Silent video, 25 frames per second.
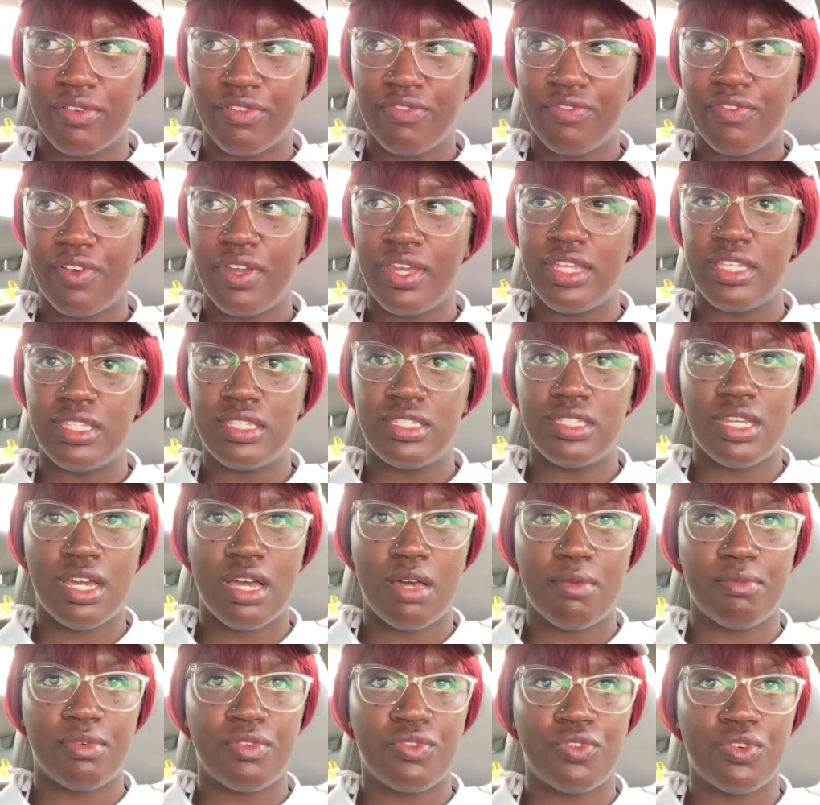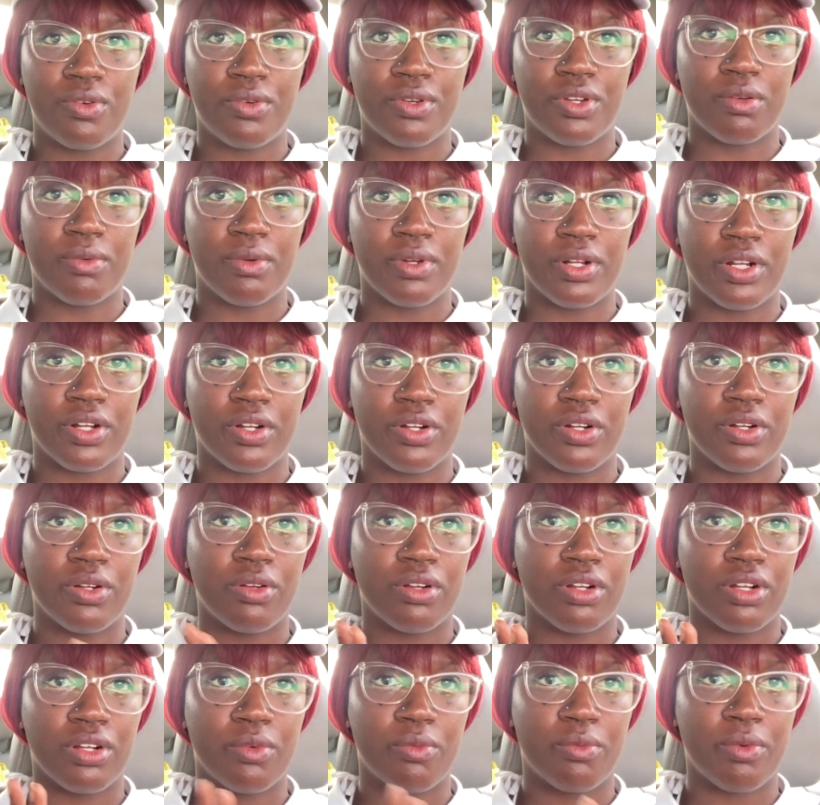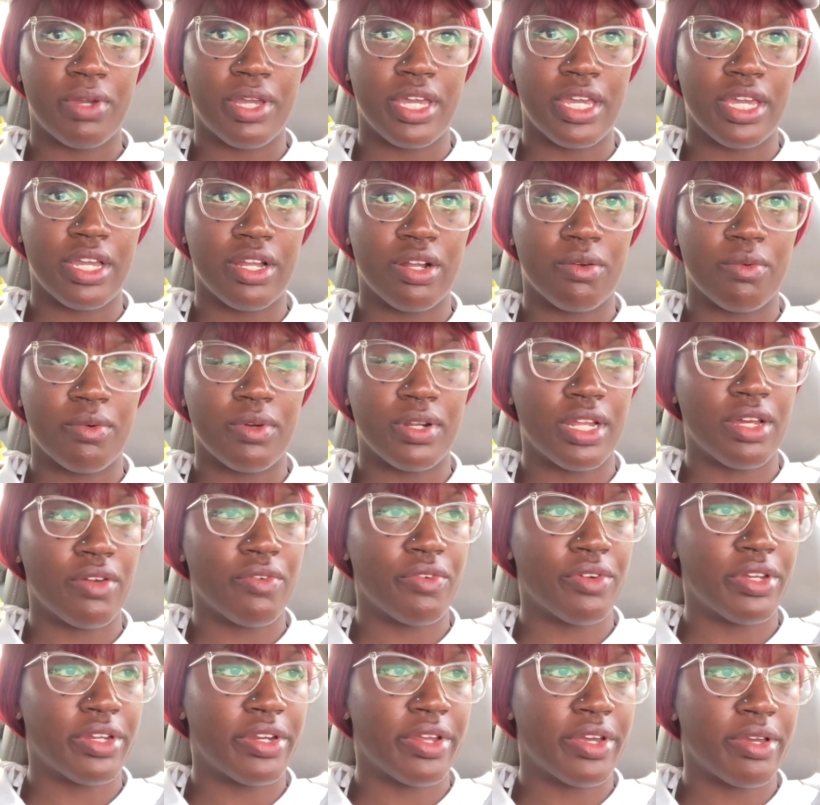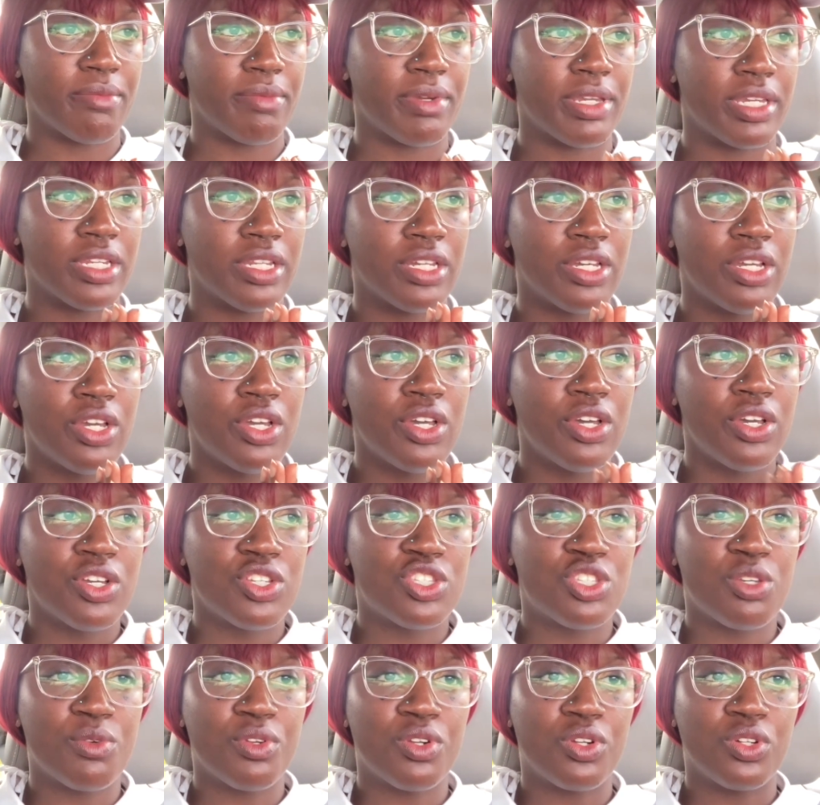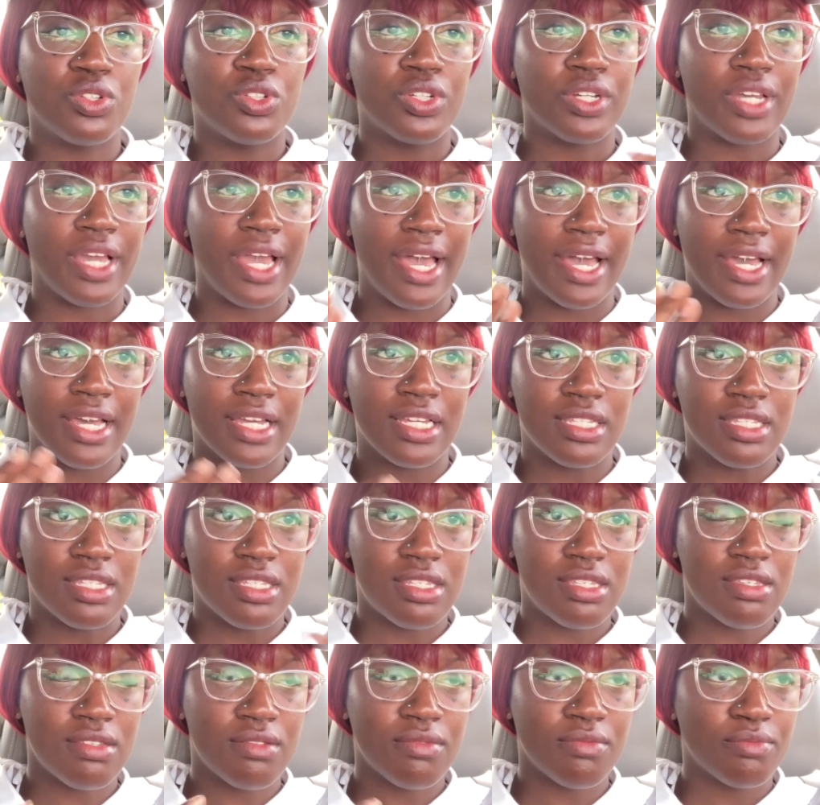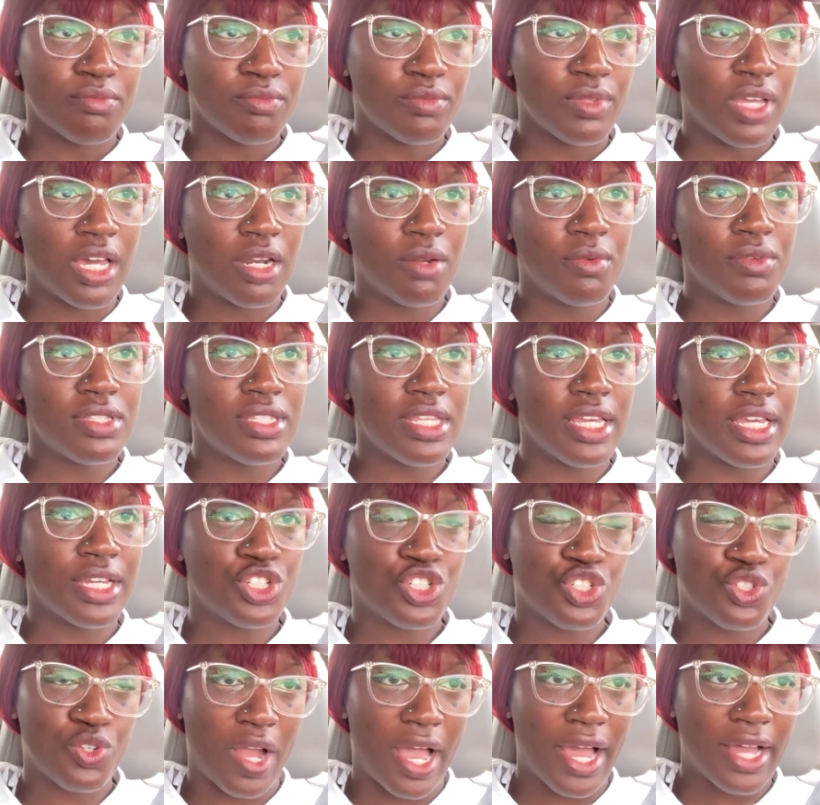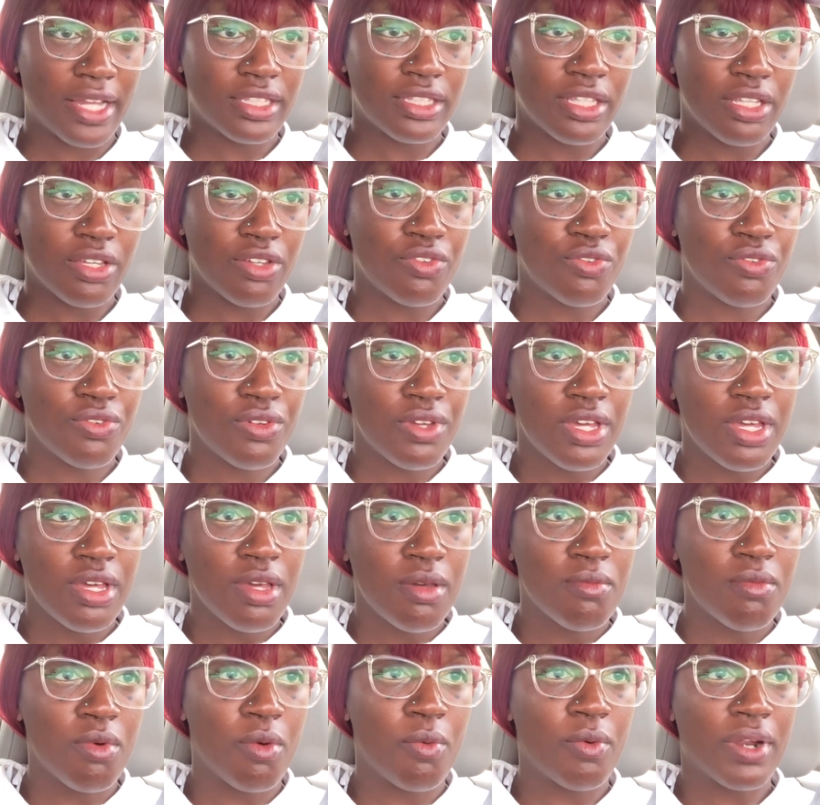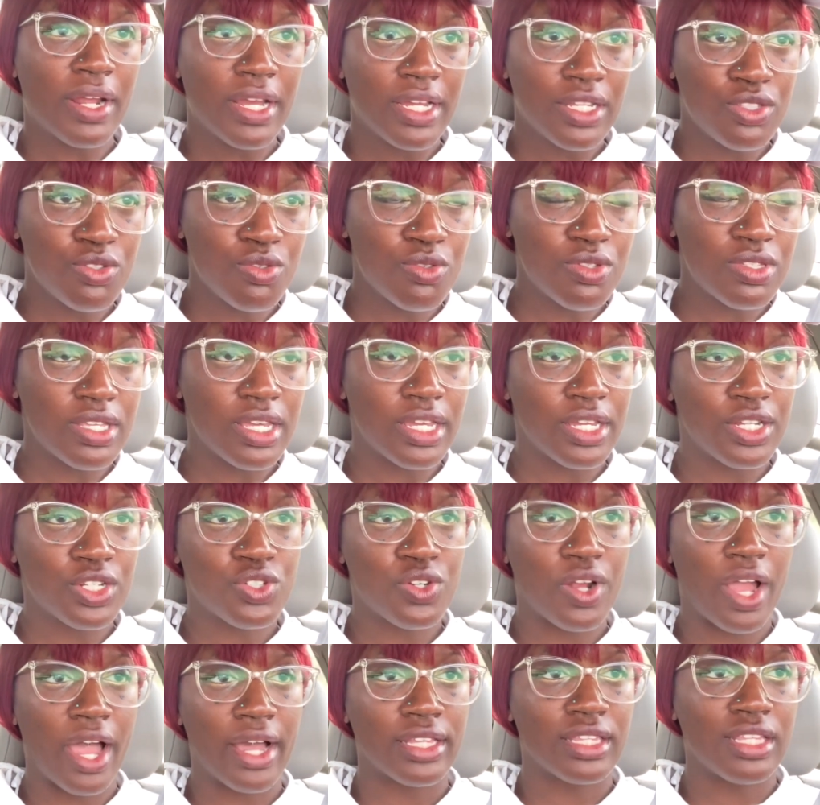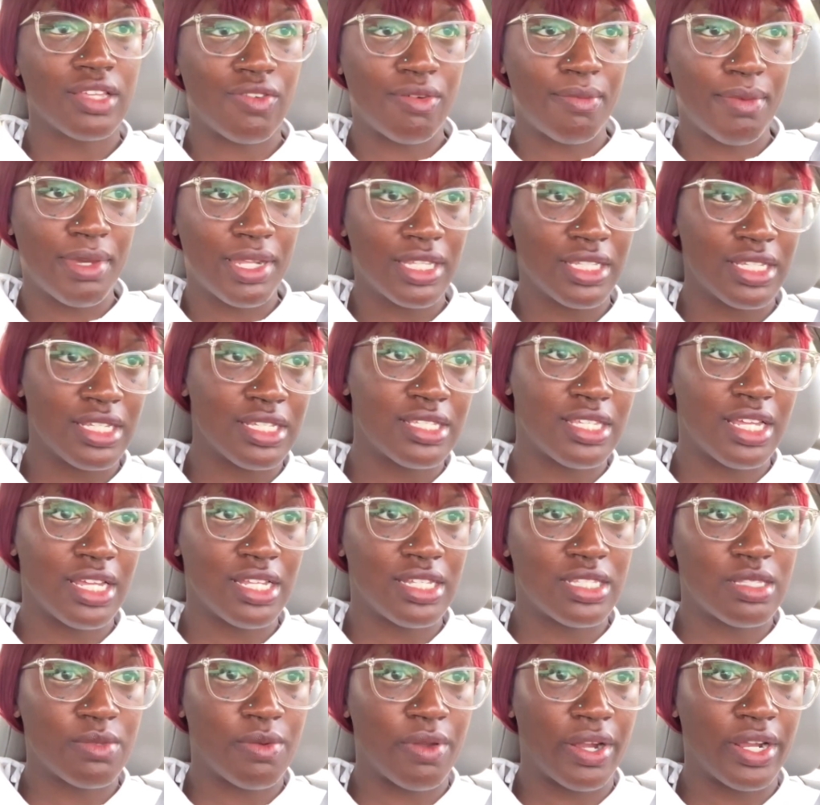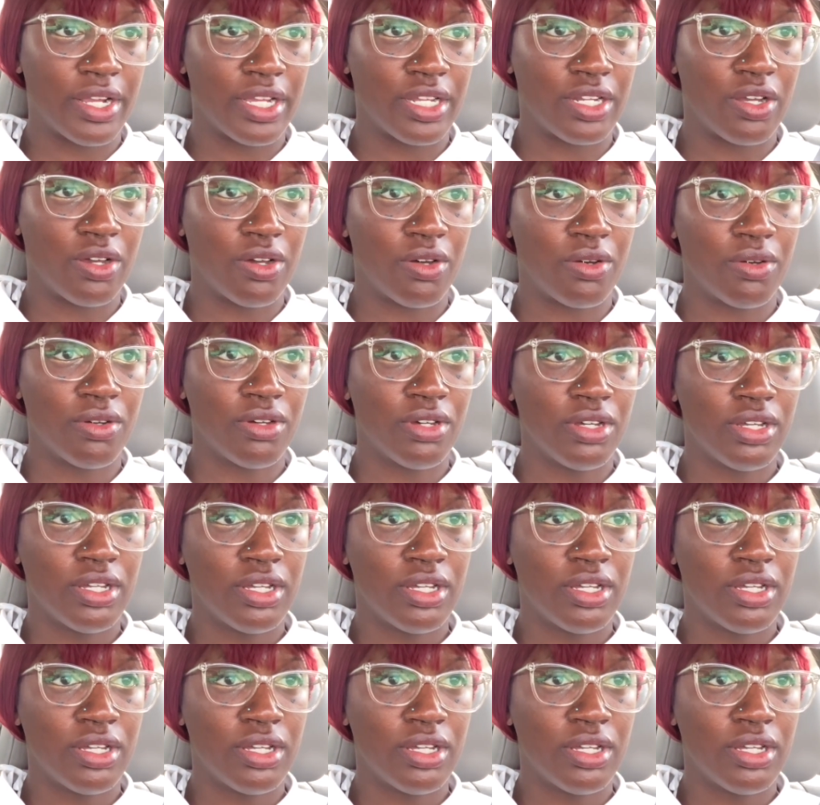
face done before we go to work, or wig or whatever, you know what I mean? So we don't look as, I don't say attractive, but when I do say attractive, I mean in the sense where, you know,